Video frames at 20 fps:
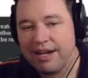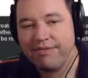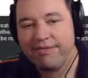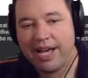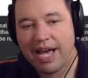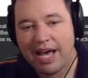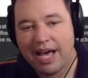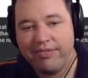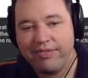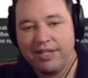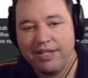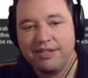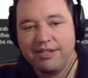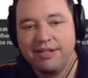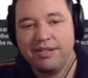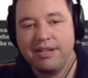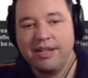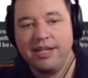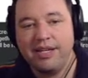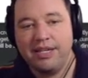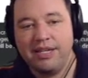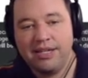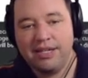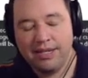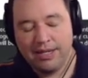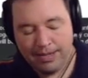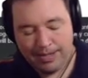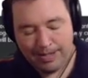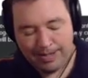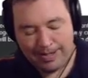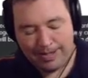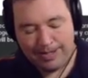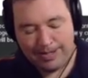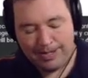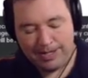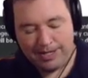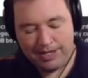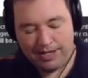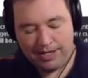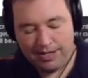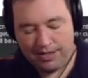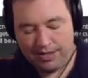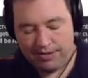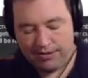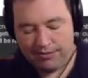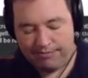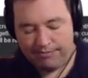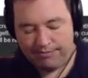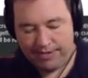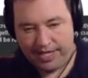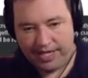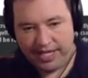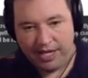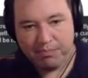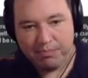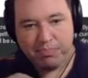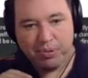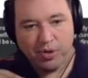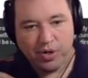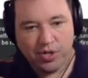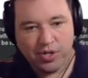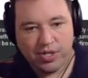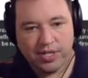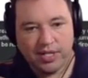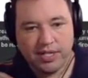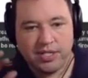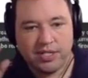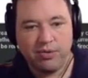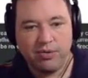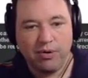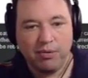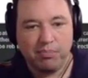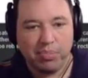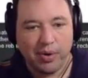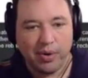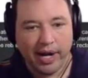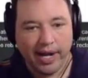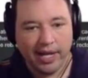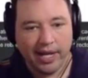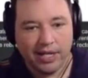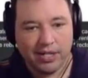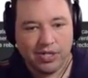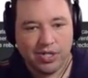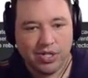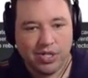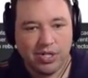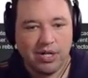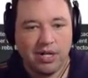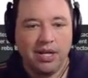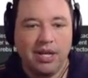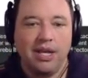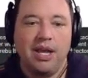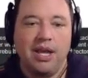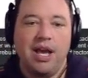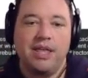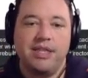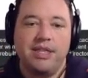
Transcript: of having to like git push this to a branch and